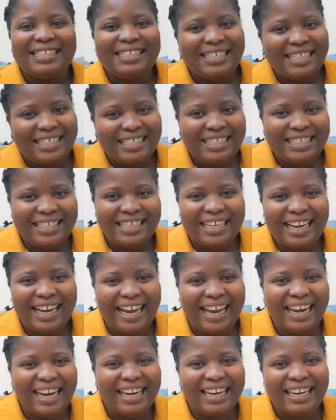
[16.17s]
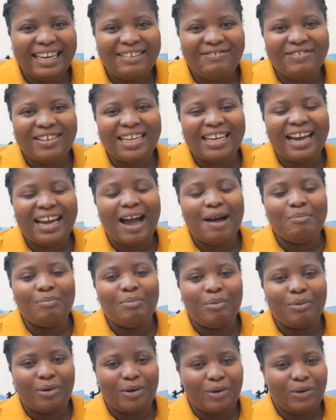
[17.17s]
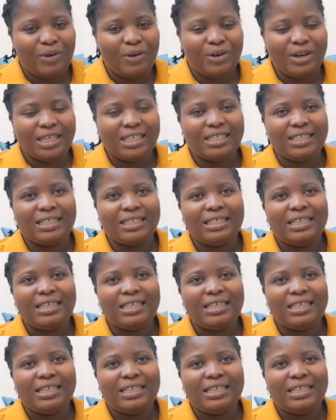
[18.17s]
teaching and living abroad.